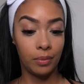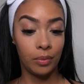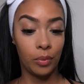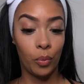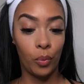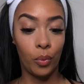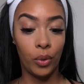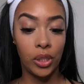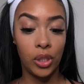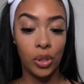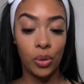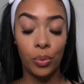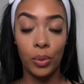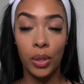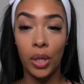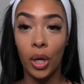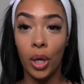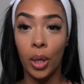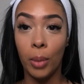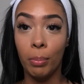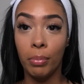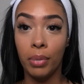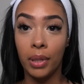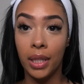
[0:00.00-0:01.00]
Once we
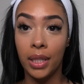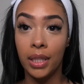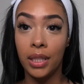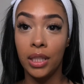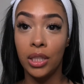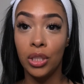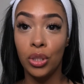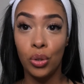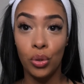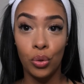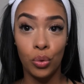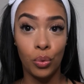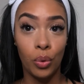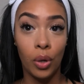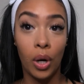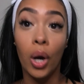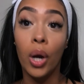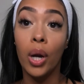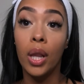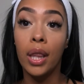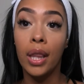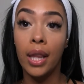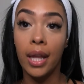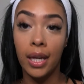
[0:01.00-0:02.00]
are blended to our
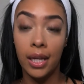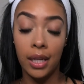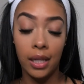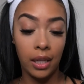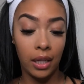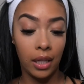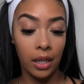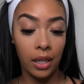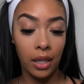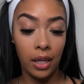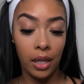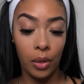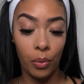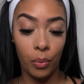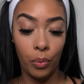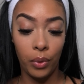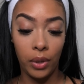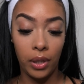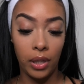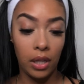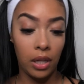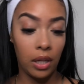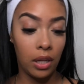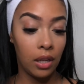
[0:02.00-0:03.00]
liking and
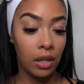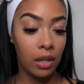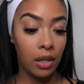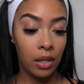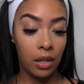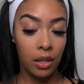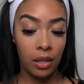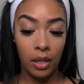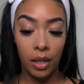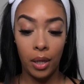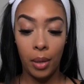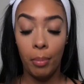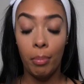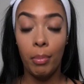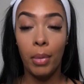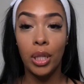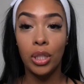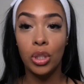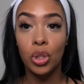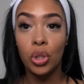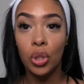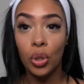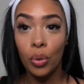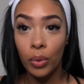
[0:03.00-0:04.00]
we make
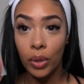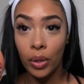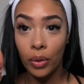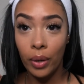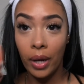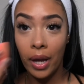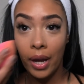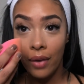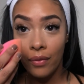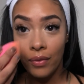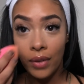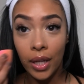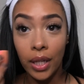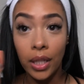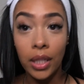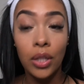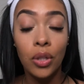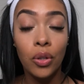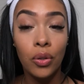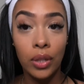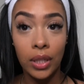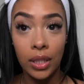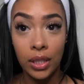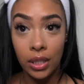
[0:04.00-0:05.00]
sure we don't have any
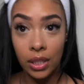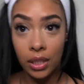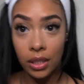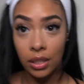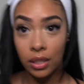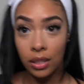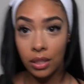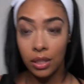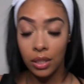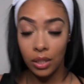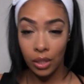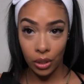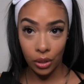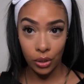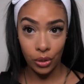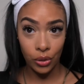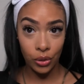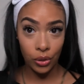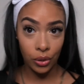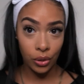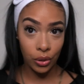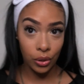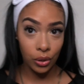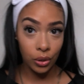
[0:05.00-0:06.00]
creases
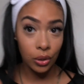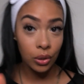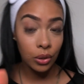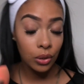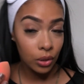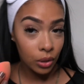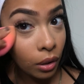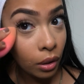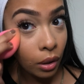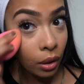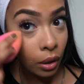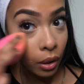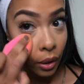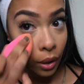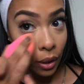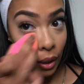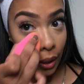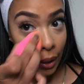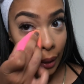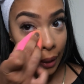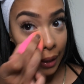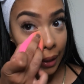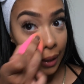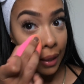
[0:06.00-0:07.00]
under our
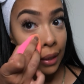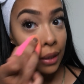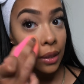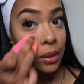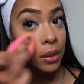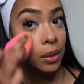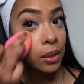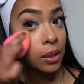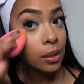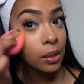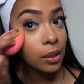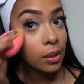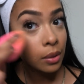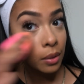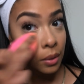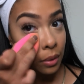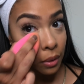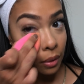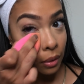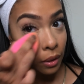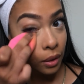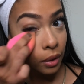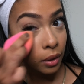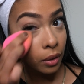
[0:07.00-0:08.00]
eyes,
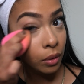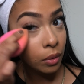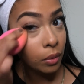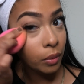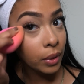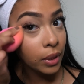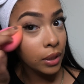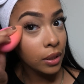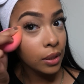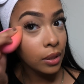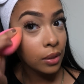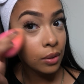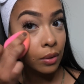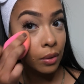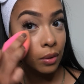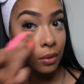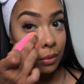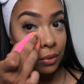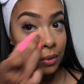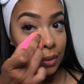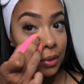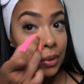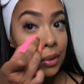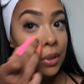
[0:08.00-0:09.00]
I always, you know,
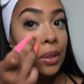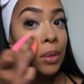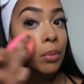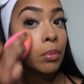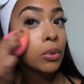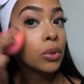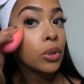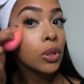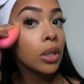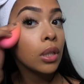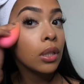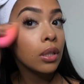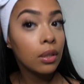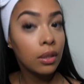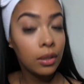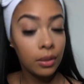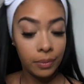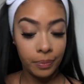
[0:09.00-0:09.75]
double check.